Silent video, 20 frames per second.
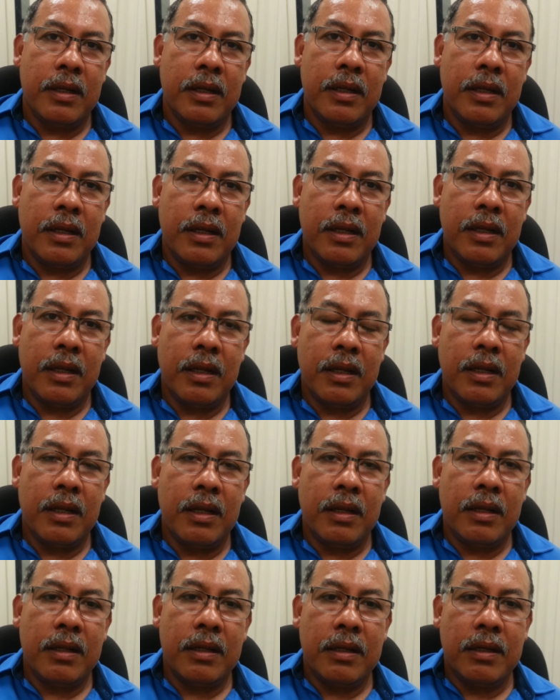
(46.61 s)
Now, now,
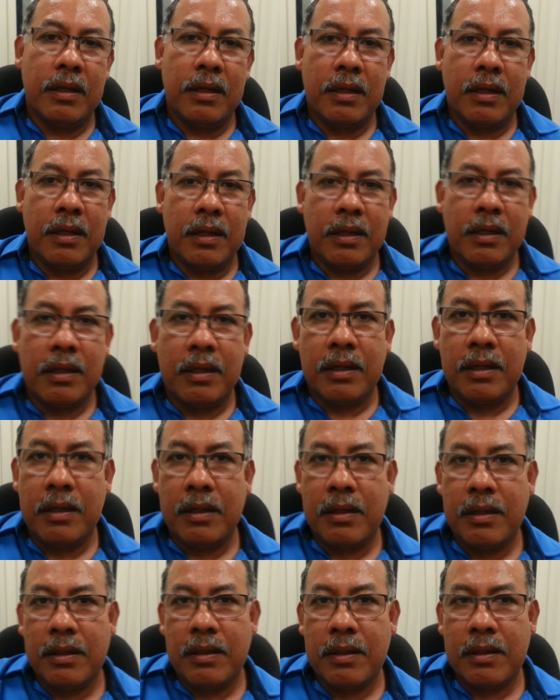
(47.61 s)
Juan, uh,
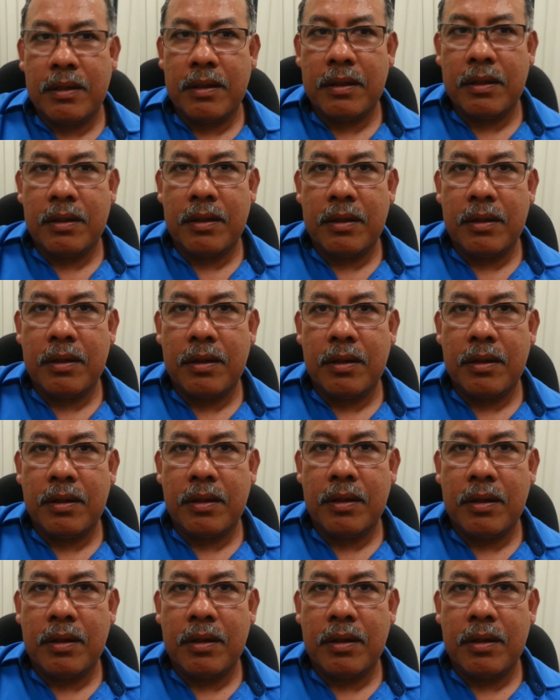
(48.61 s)
you said you saw